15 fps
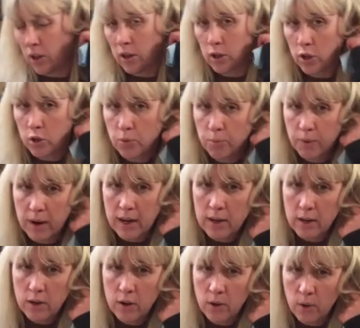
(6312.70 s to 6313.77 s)
Your
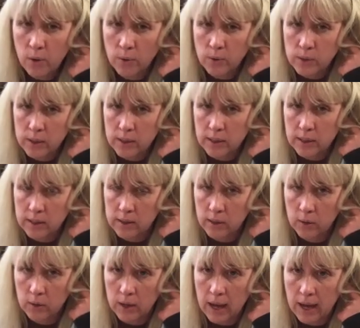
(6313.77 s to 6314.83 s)
brain knows this little
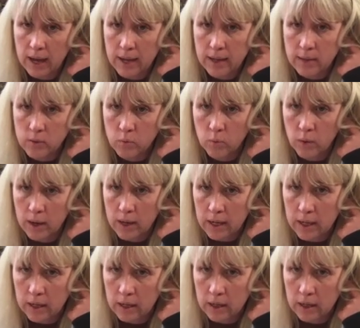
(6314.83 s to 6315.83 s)
guy is white,